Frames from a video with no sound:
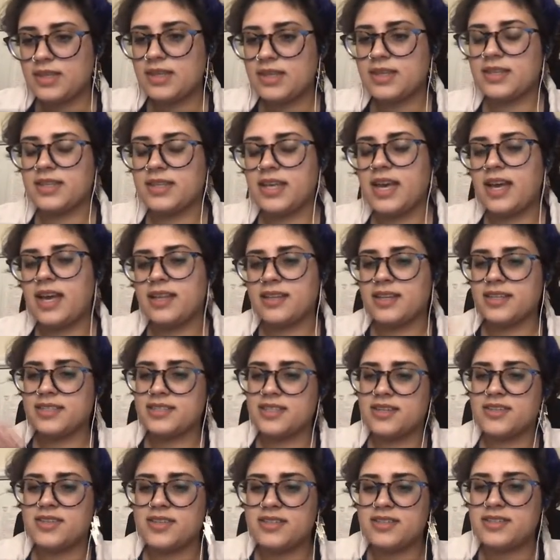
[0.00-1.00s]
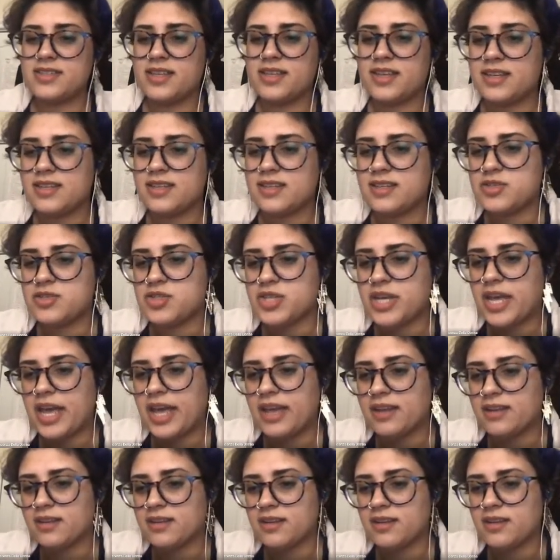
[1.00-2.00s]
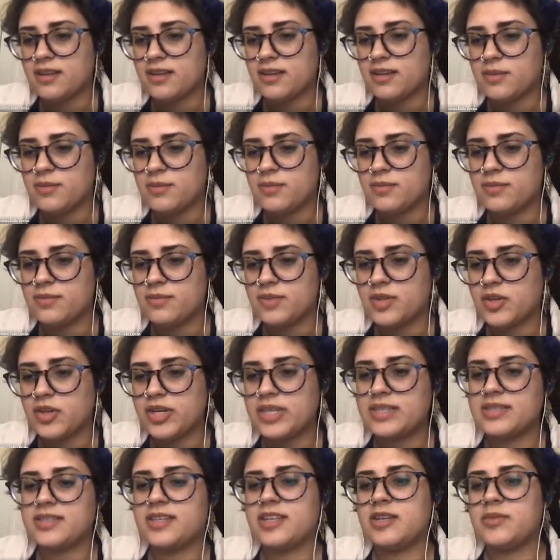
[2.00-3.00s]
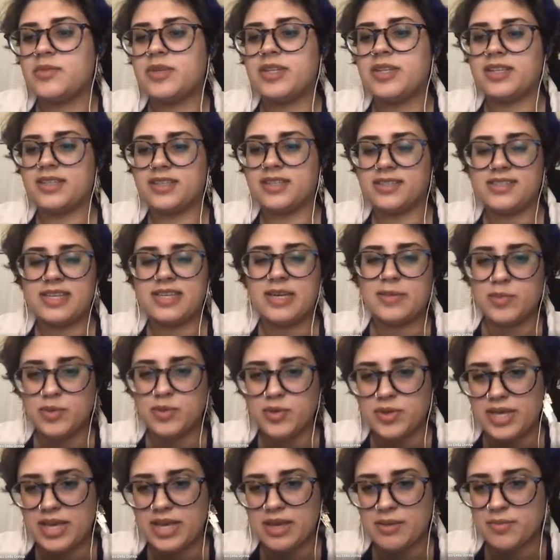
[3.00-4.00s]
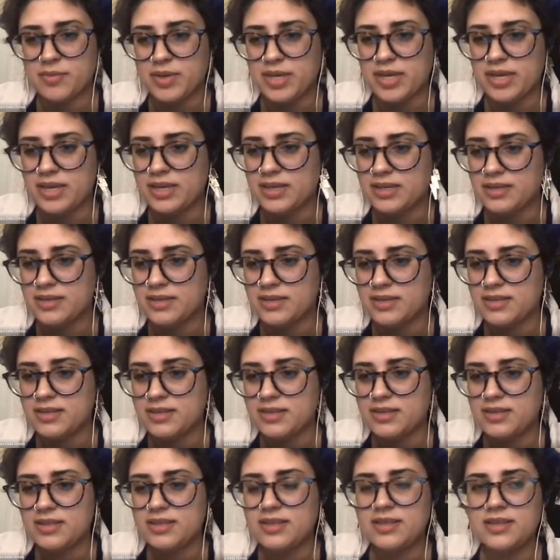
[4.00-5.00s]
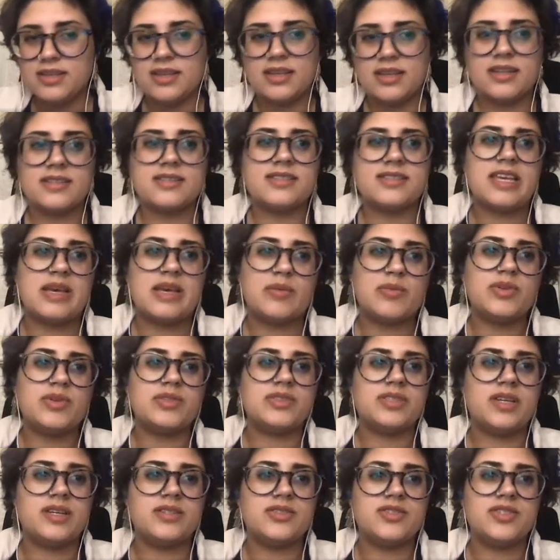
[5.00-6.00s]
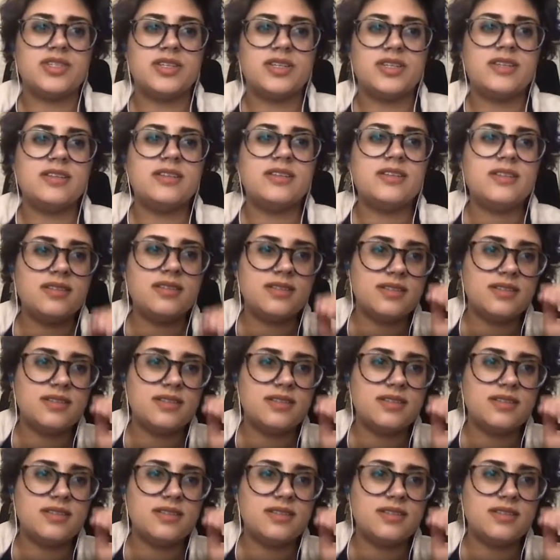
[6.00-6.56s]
Yeah, like Deldon said in the chat, there is going to be like a sample campaign and a sample dungeon.